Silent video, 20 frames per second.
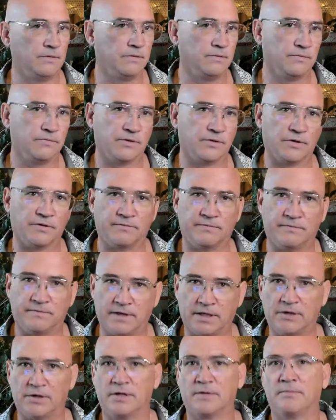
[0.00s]
we're
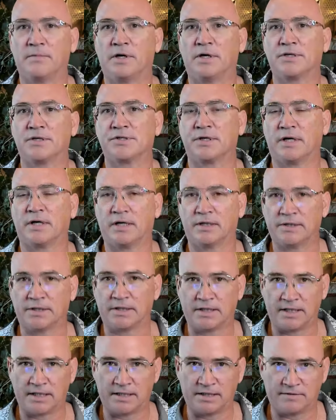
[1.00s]
very much on an
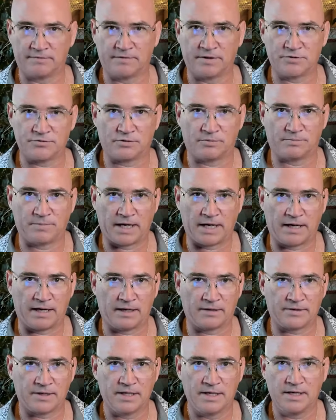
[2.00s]
individual
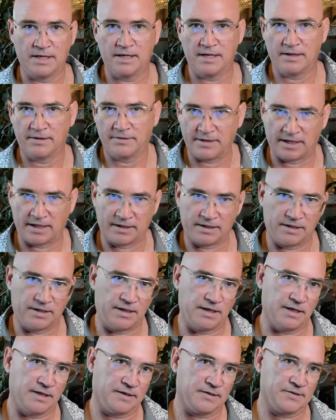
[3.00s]
path. That,
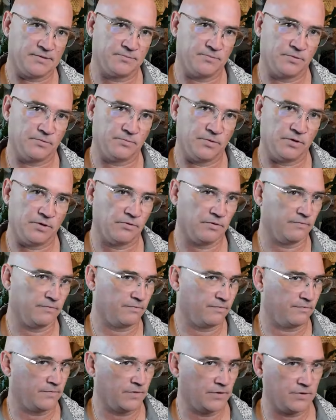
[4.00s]
yes, when we were
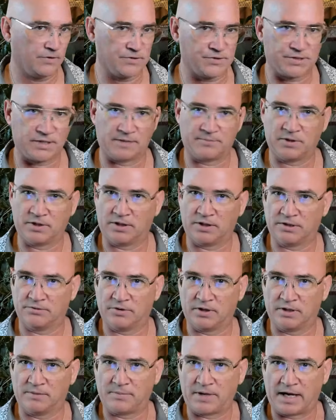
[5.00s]
first stepping onto
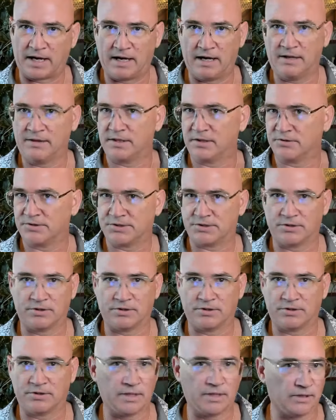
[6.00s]
our path, there's
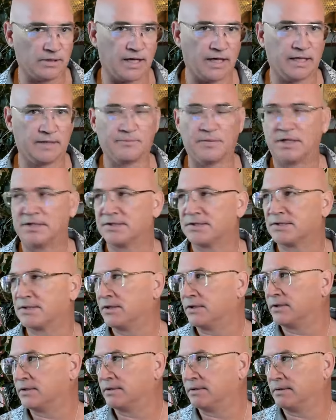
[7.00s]
certain alignment,
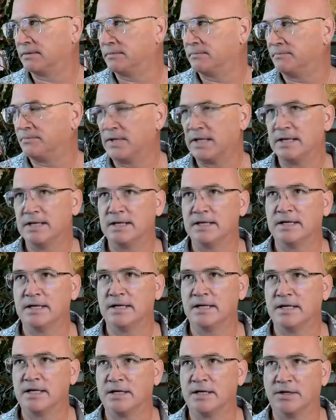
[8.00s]
certain,
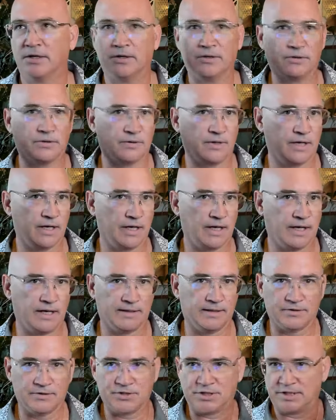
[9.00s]
you know,
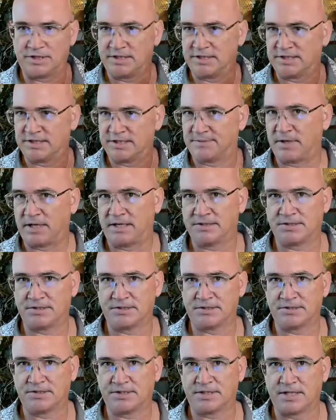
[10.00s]
energy
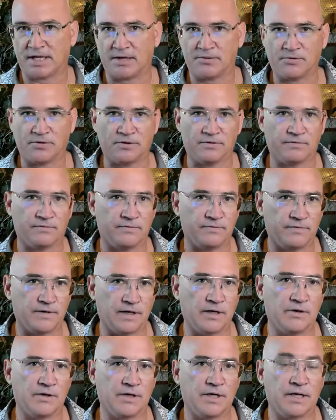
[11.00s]
spaces that were
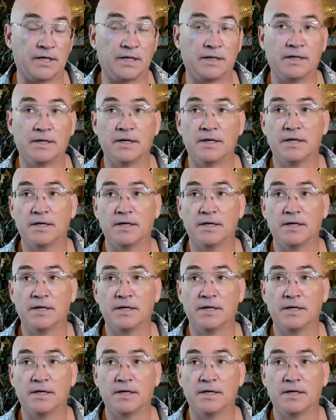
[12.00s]
very